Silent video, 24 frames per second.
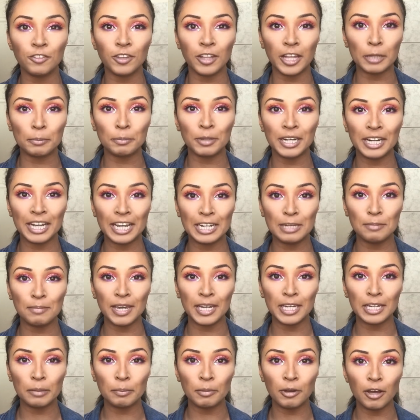feel like putting any
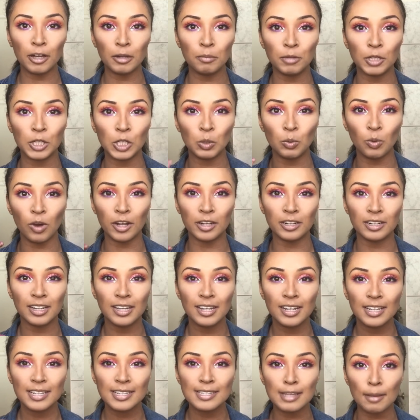makeup on, but you want
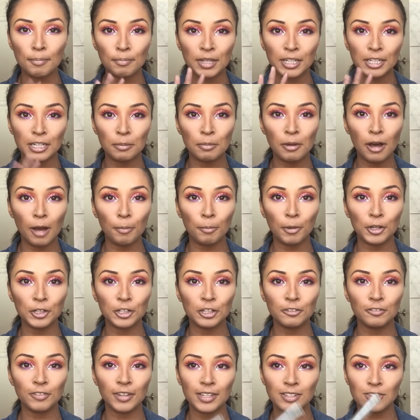something to pop on
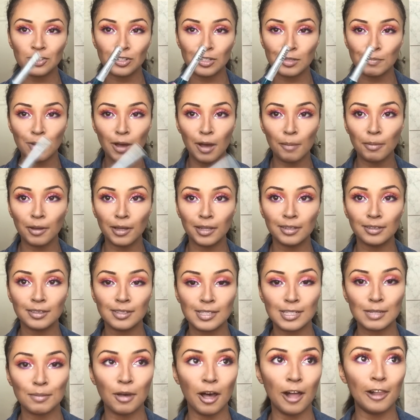your face, just pop on
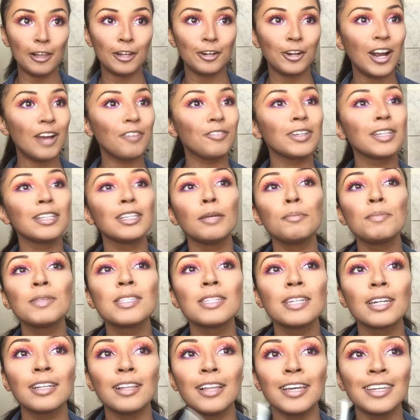some holographic
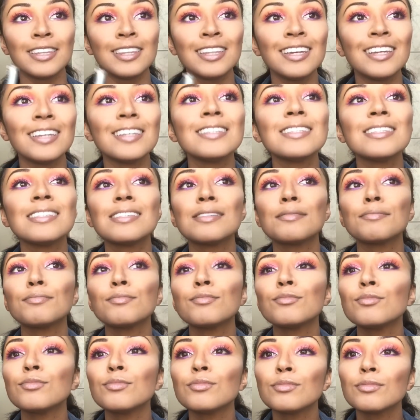lipstick like this.
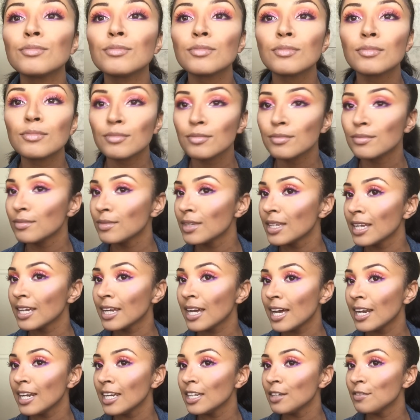It
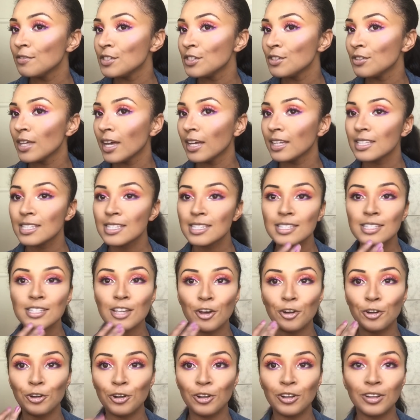kind of gives you that
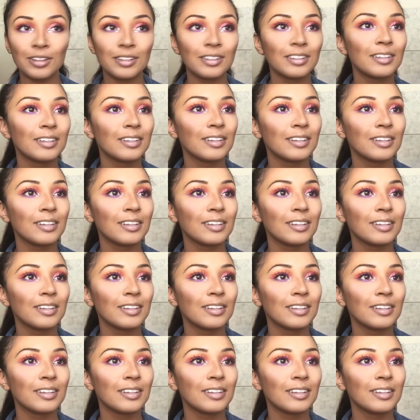subtle